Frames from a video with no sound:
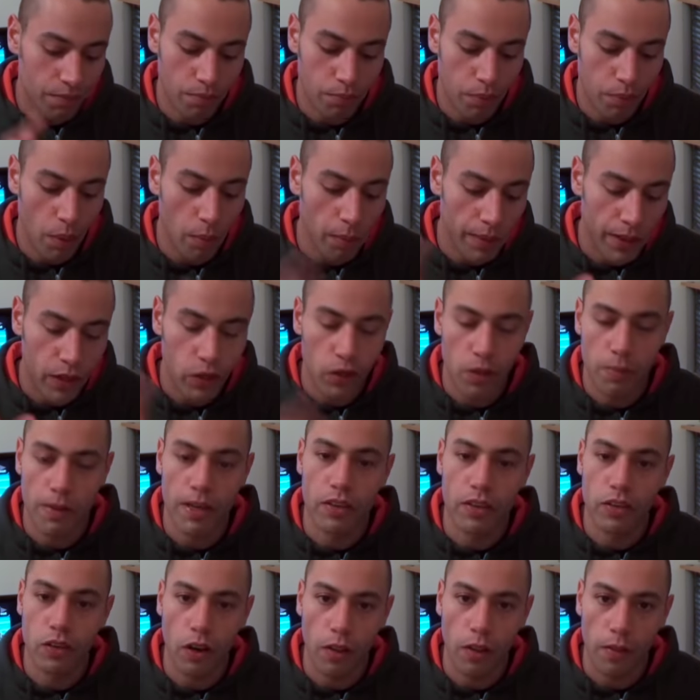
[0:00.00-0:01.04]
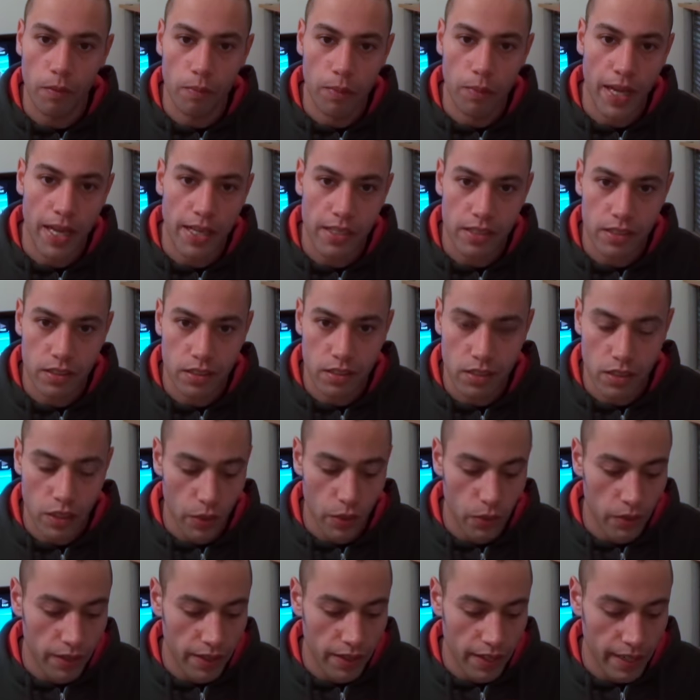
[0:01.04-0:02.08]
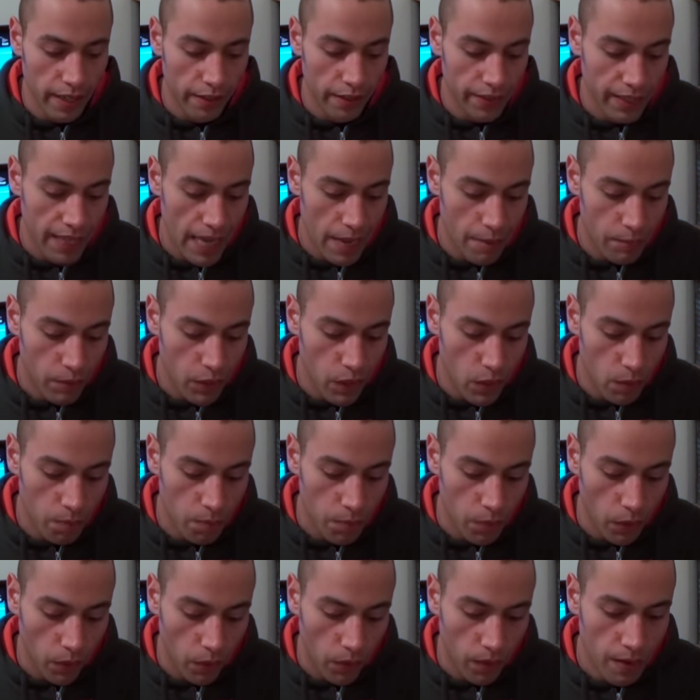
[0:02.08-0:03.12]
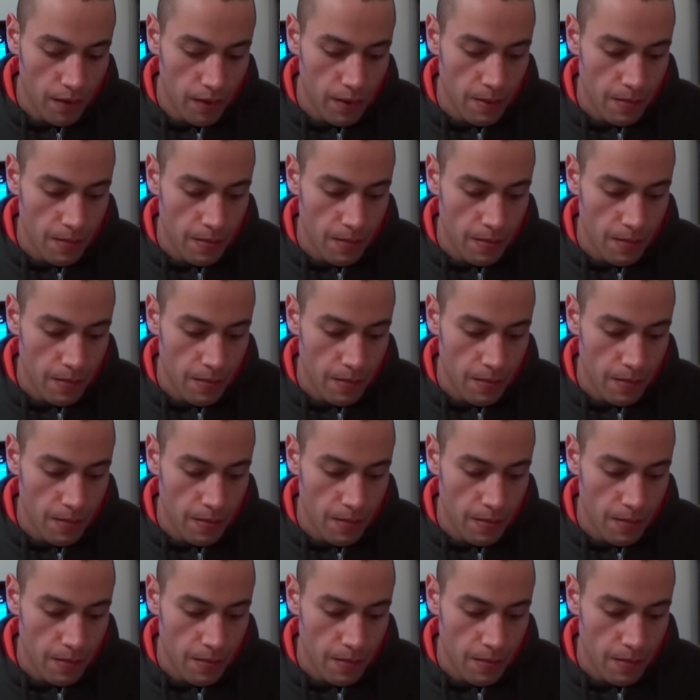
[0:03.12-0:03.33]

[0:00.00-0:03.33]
Probably could have been done on the PS2 and the GameCube, but